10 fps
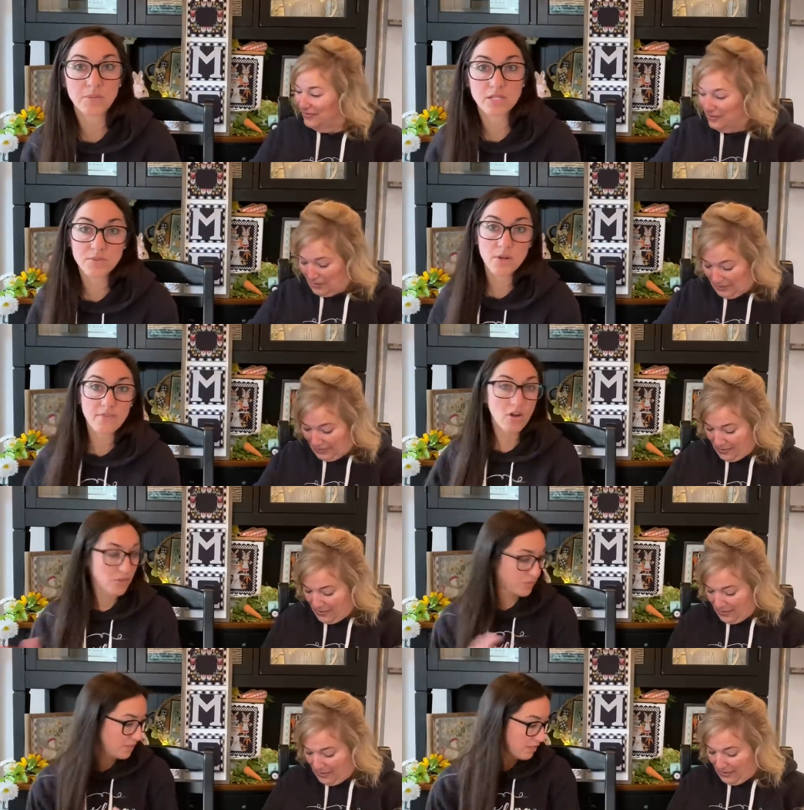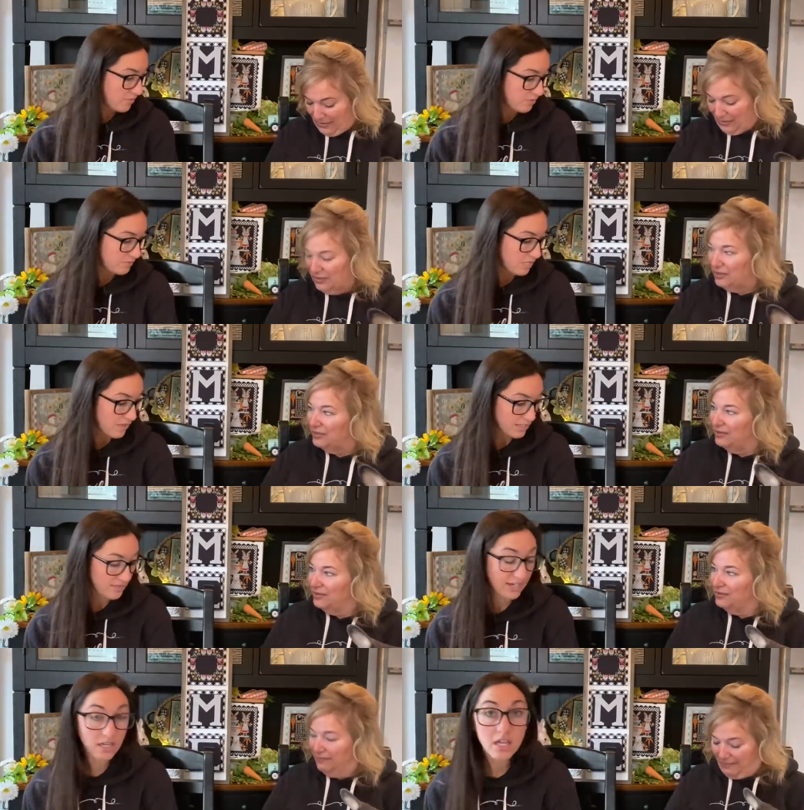Speaker 1: because we don't have all three of them. Yeah, that's
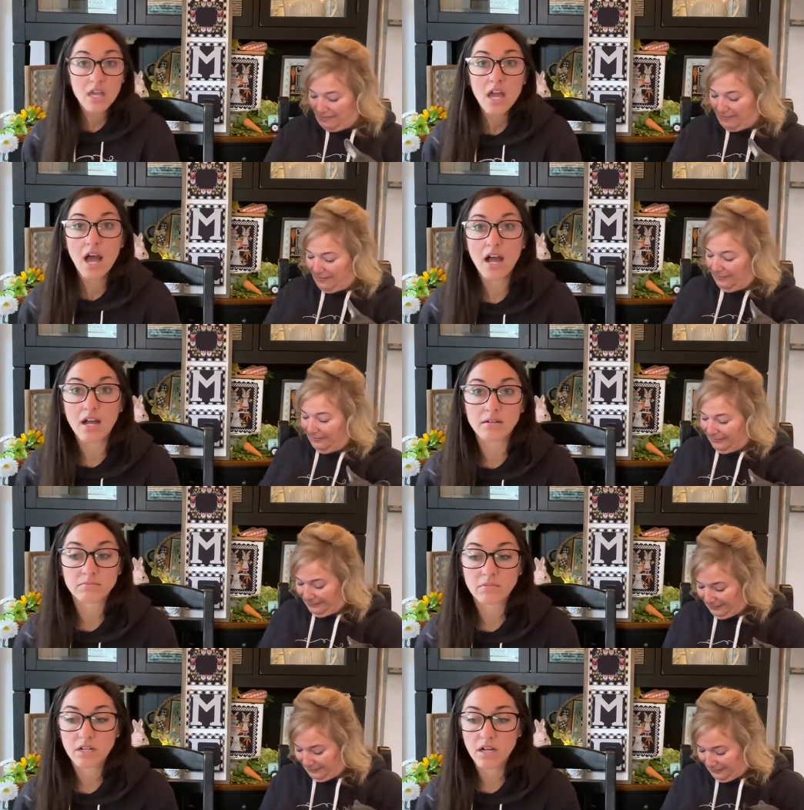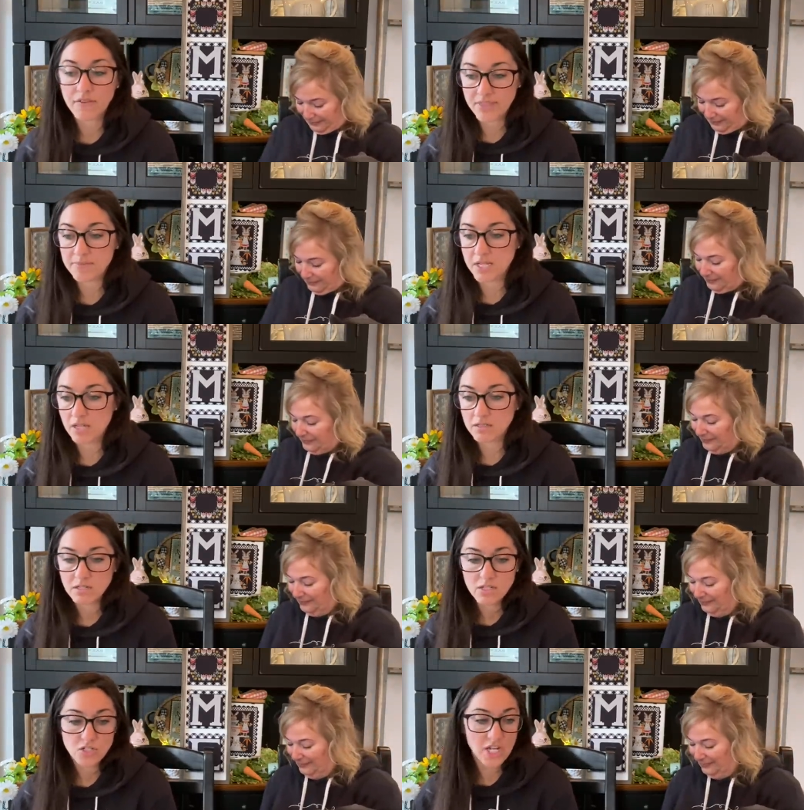fine. Um, of them done.
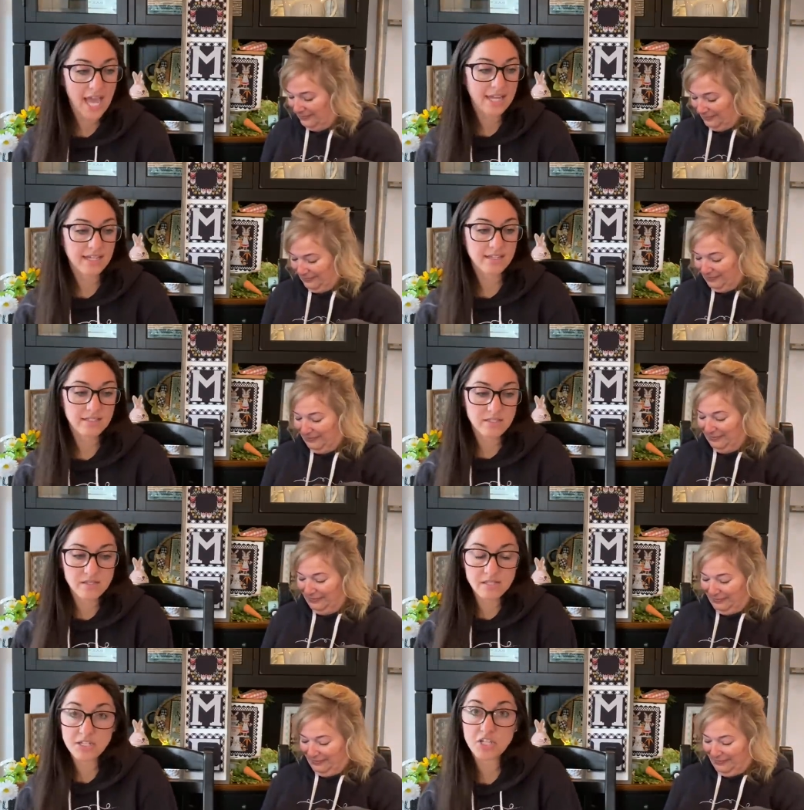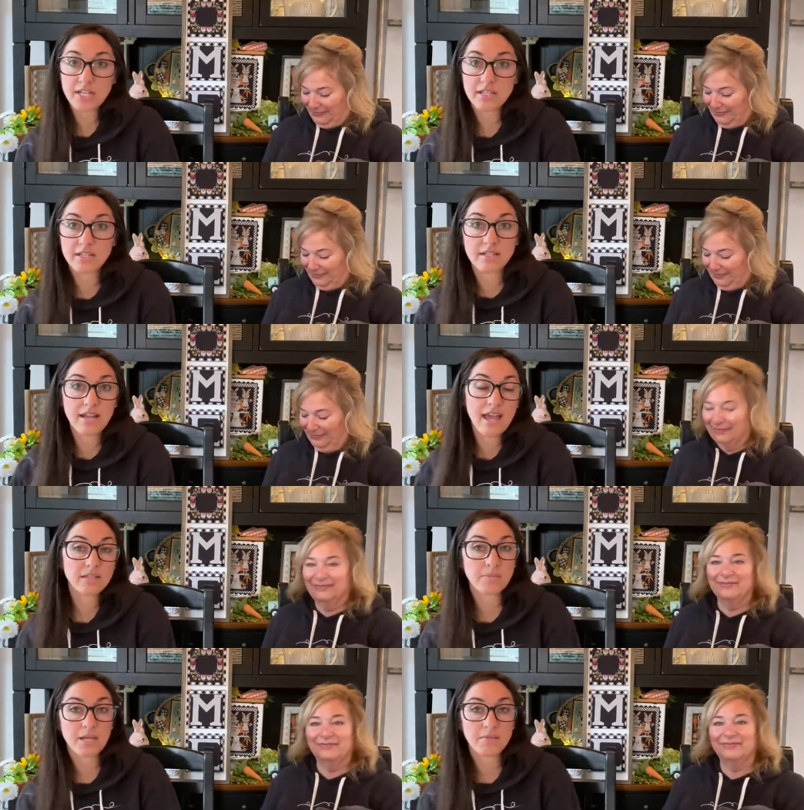She had it to stitch in
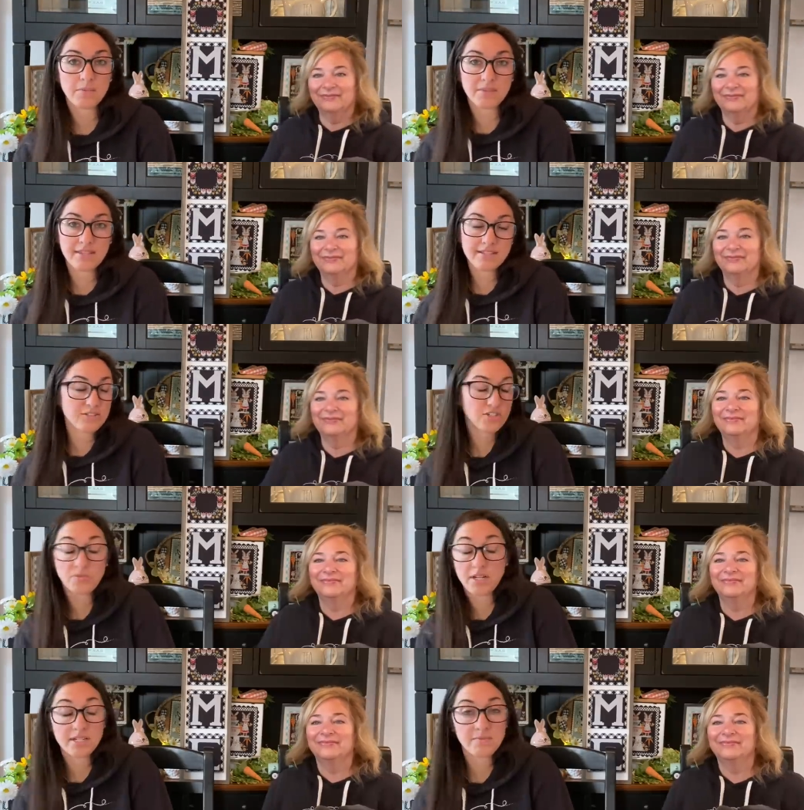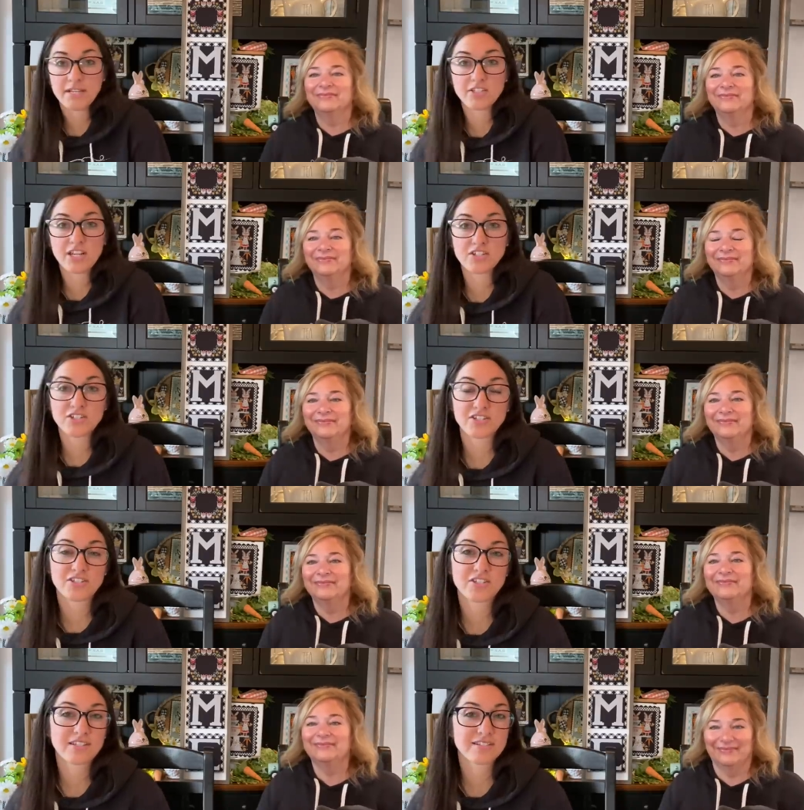Alabama, but then she wanted to make changes.
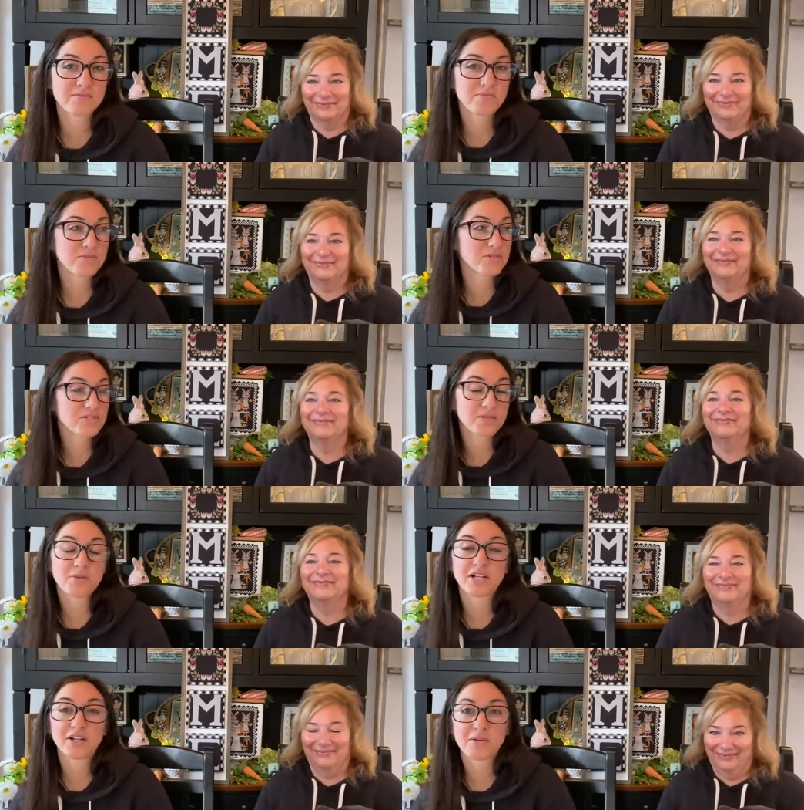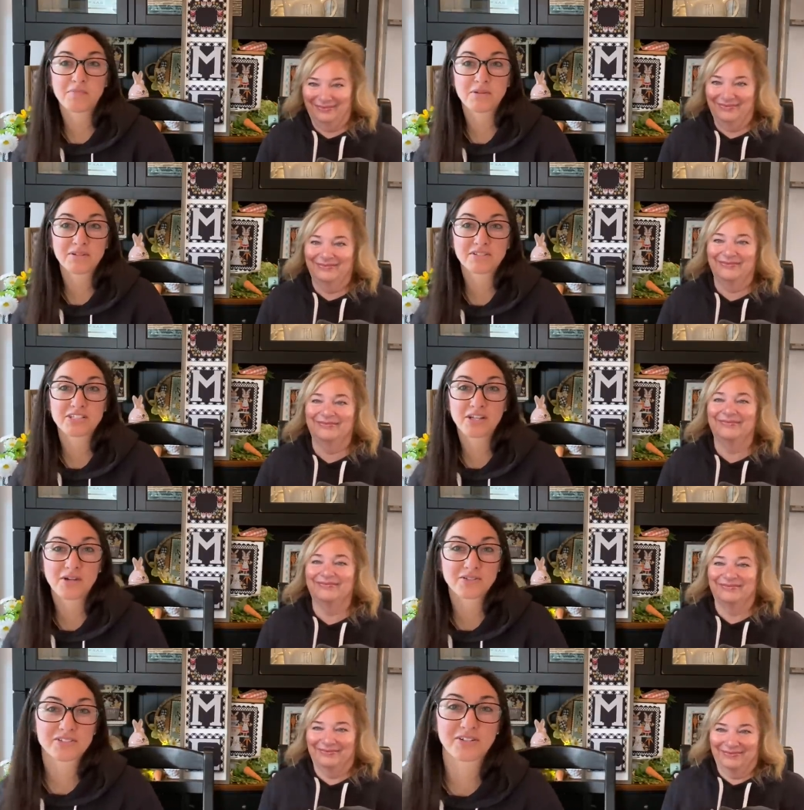She doesn't usually bring her computer to
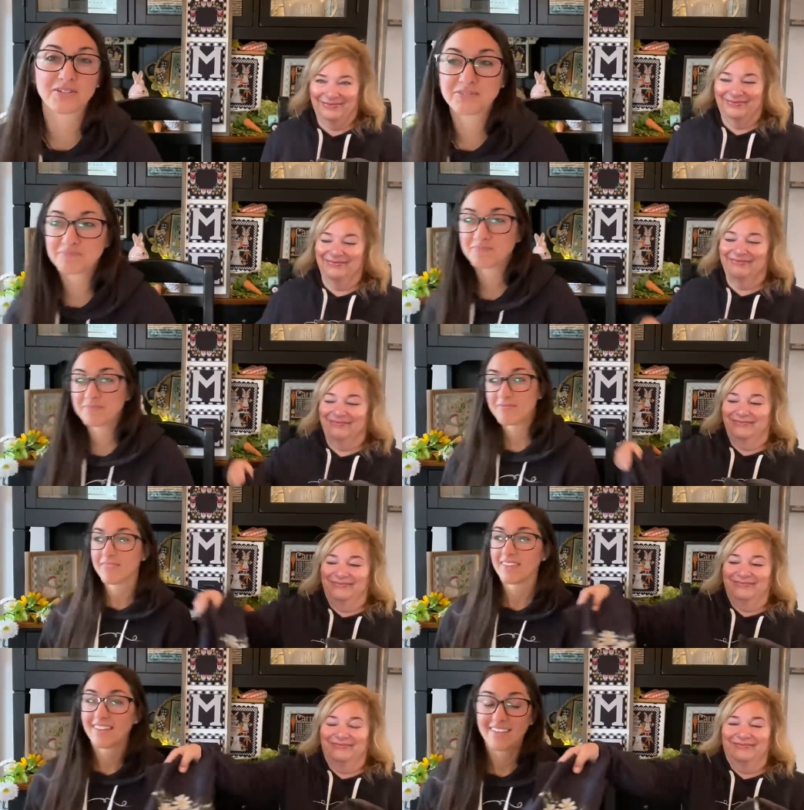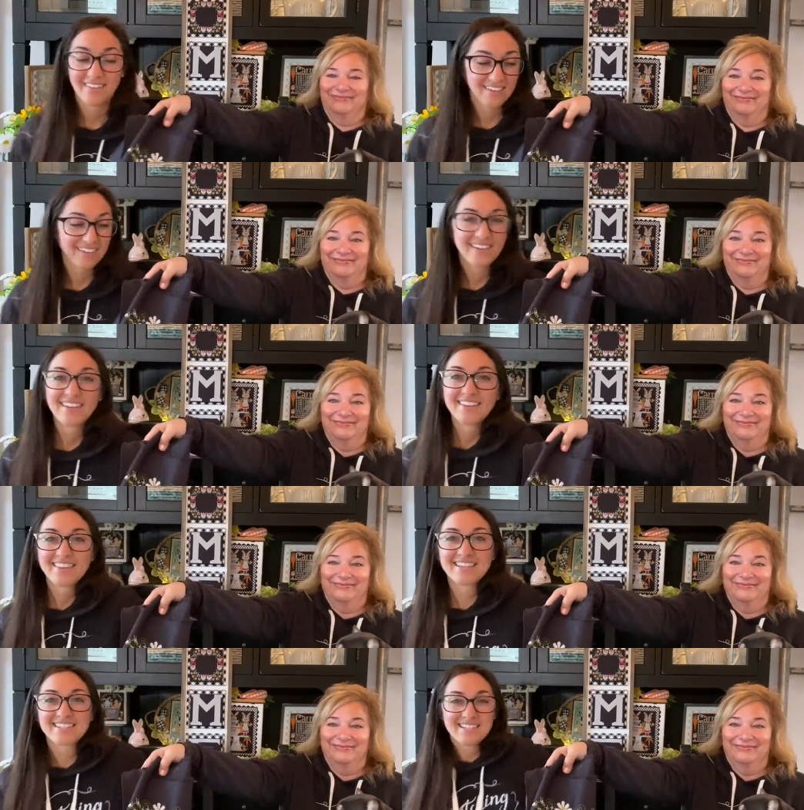go, so
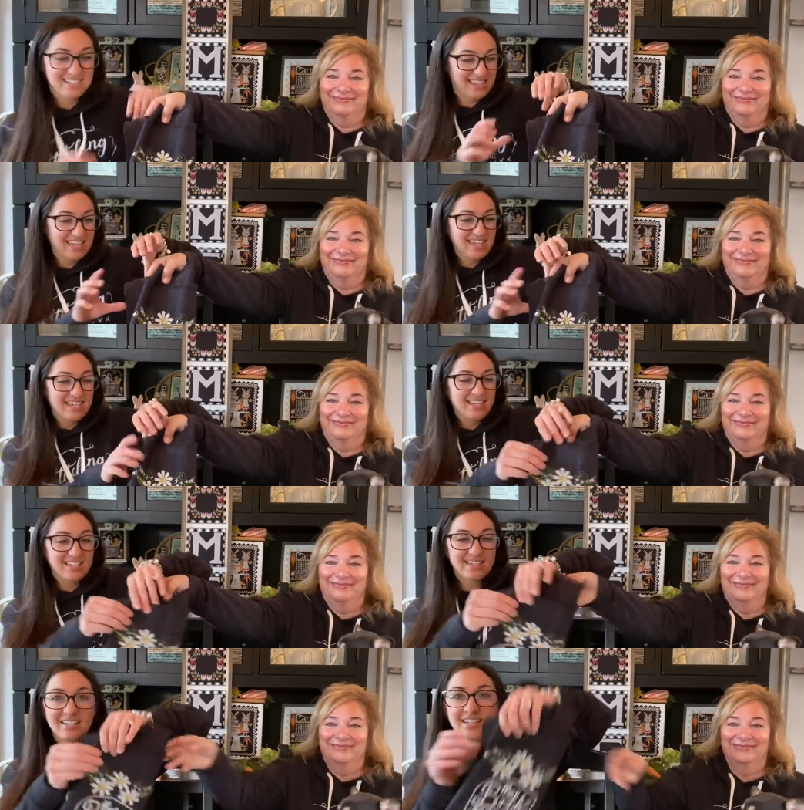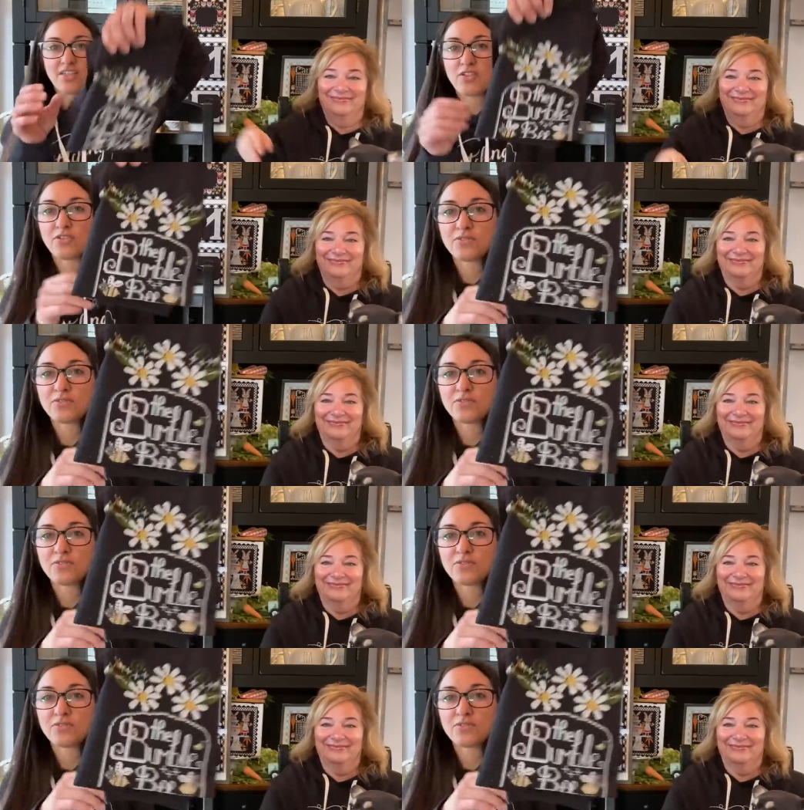this is the third